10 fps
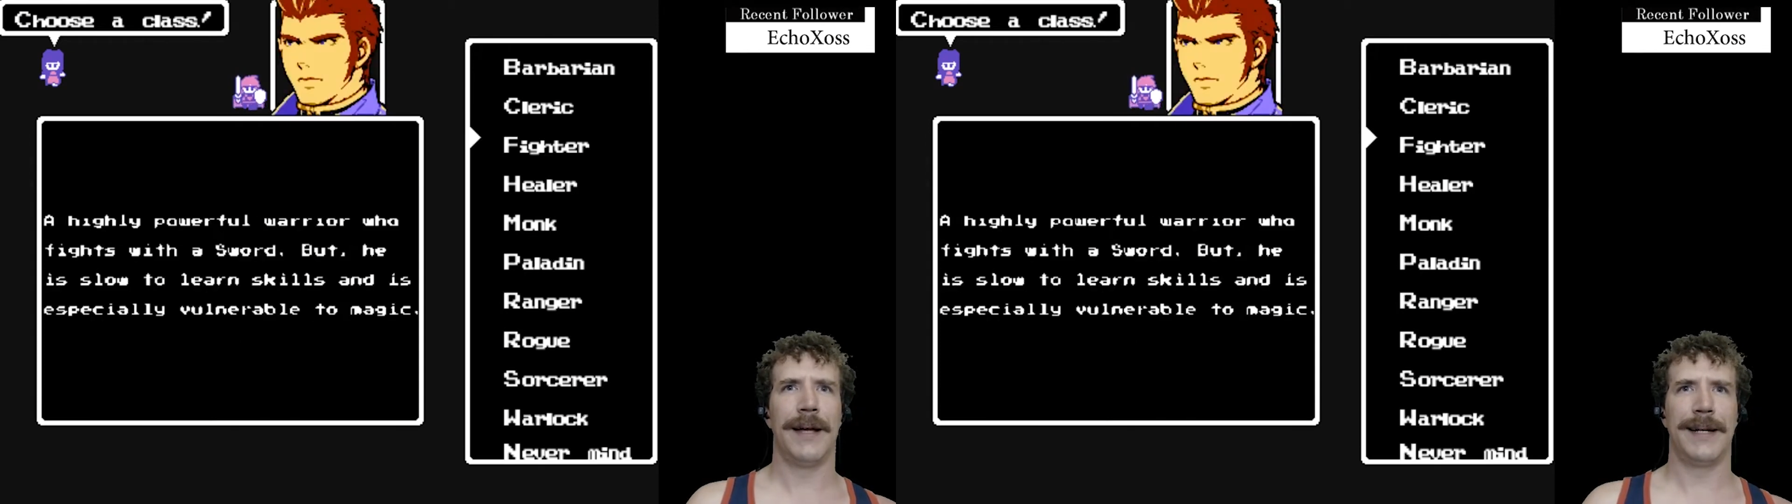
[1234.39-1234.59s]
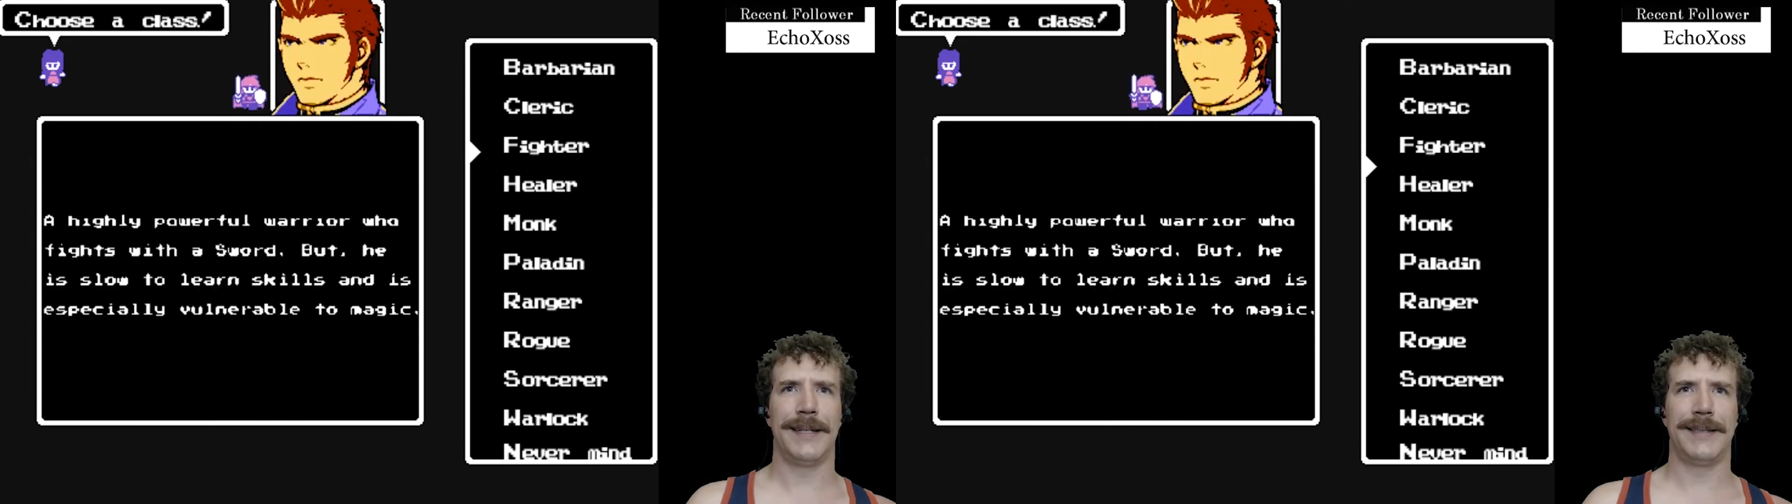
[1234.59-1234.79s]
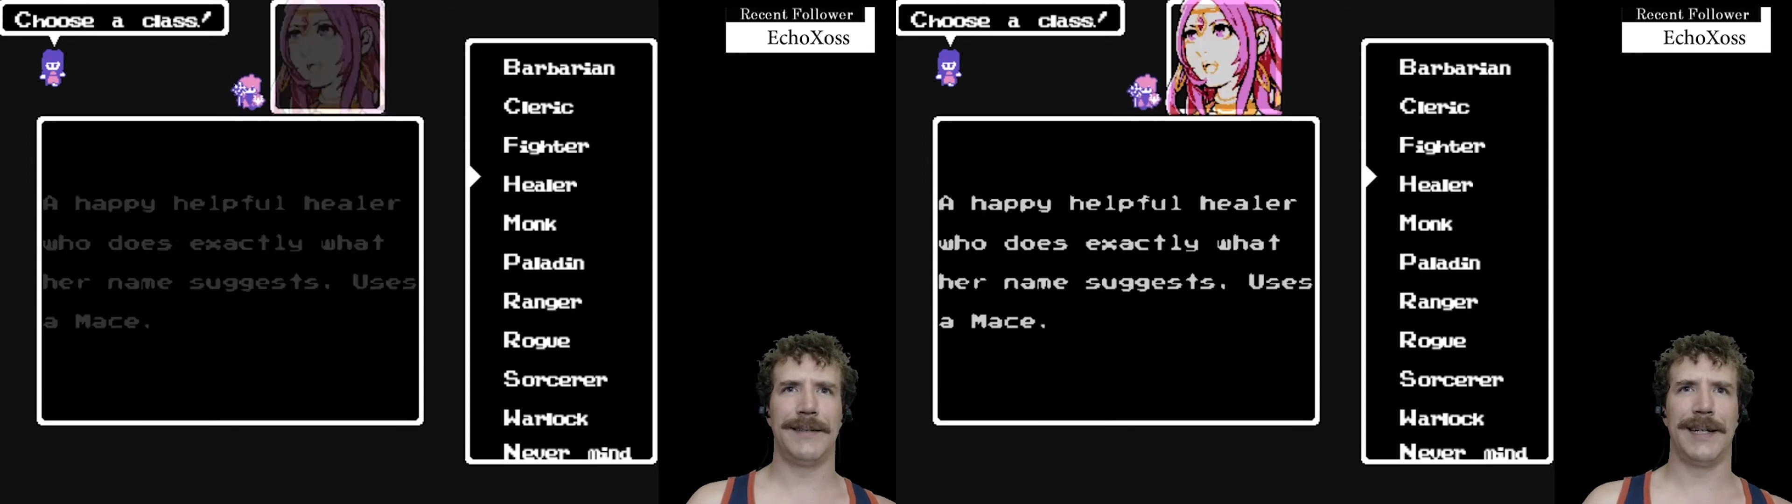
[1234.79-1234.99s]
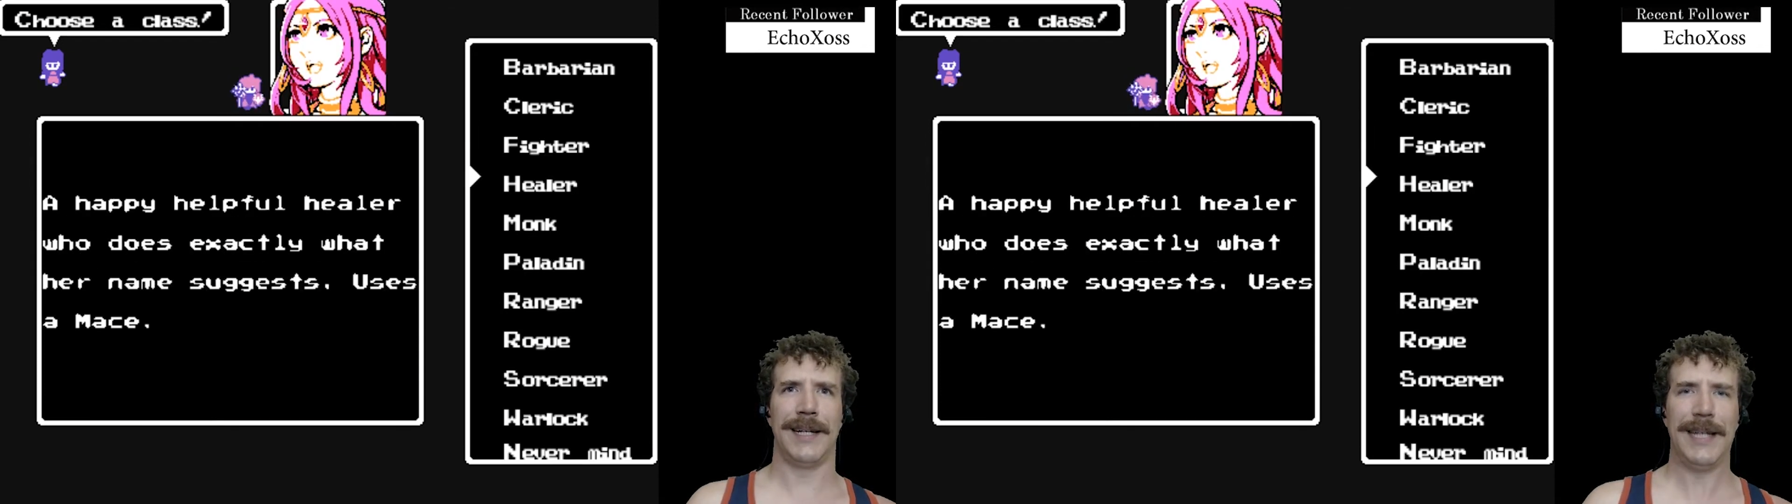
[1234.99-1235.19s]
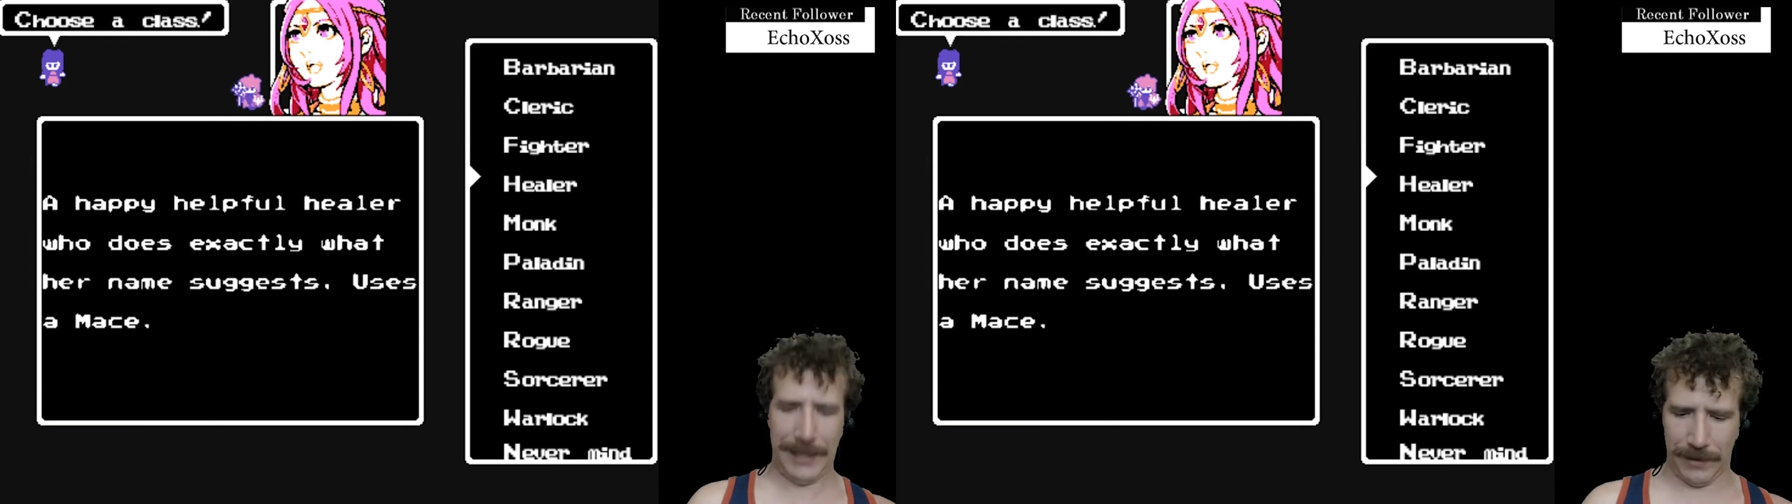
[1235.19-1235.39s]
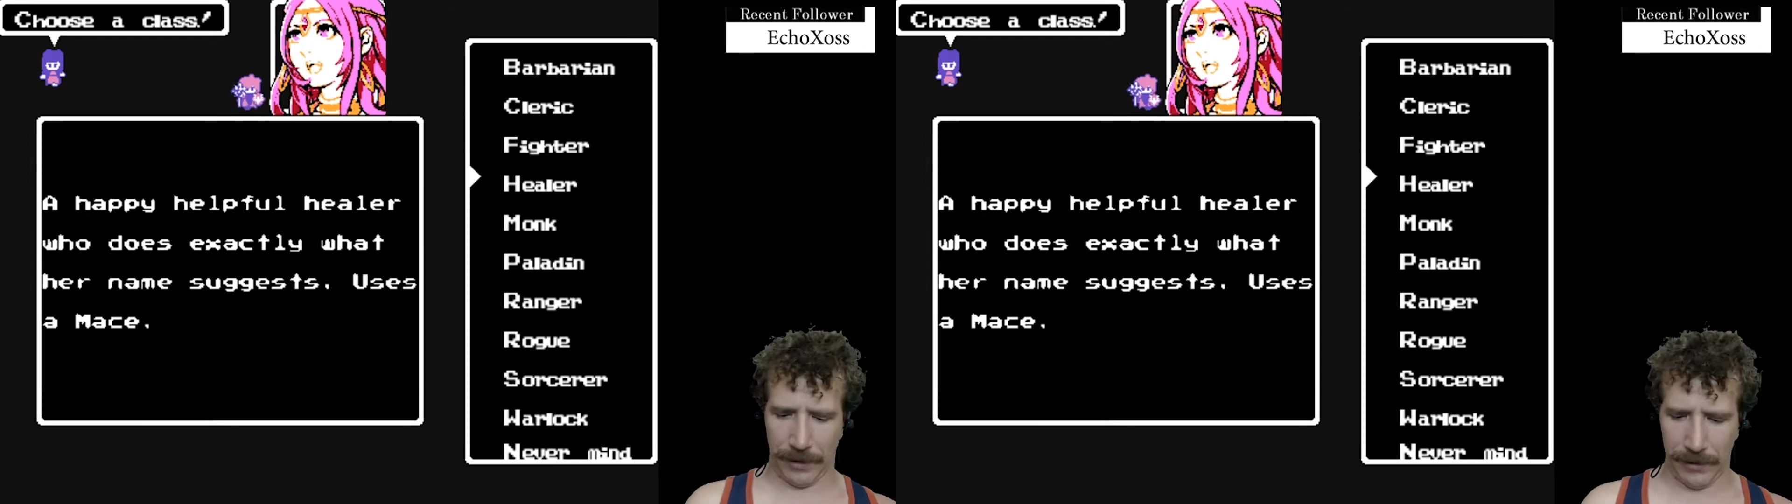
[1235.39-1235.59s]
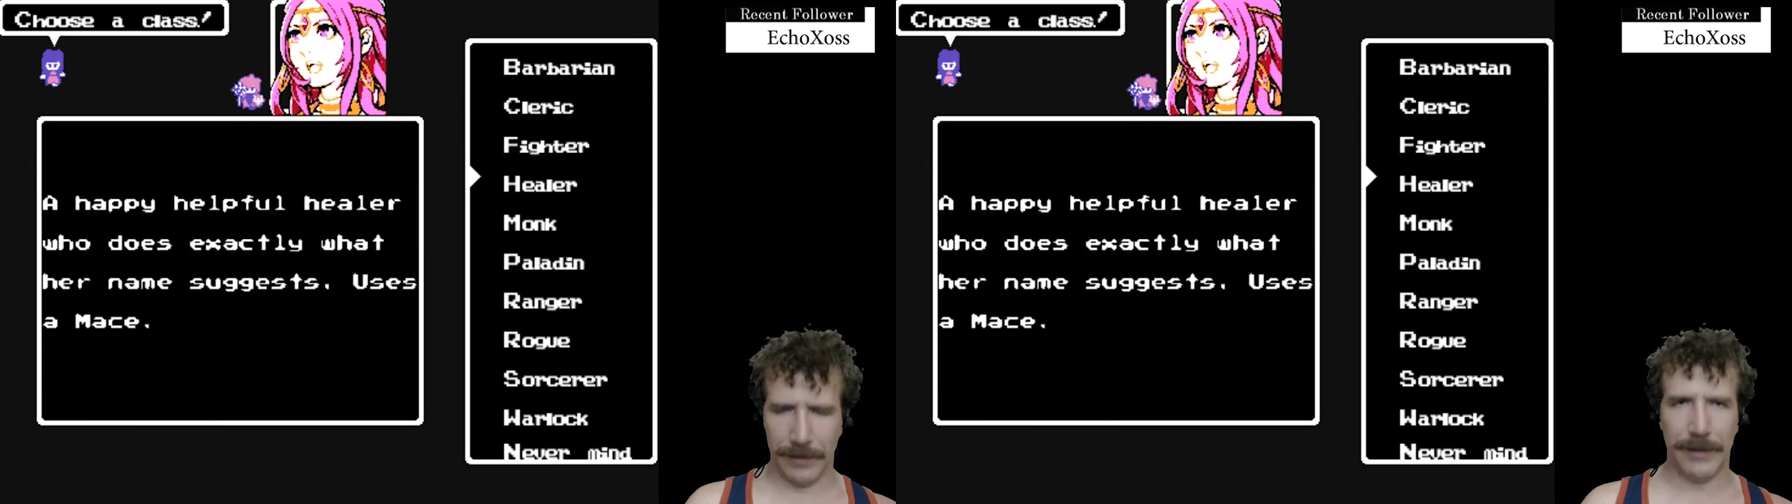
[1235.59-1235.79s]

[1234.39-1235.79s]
I guess I'll get a healer.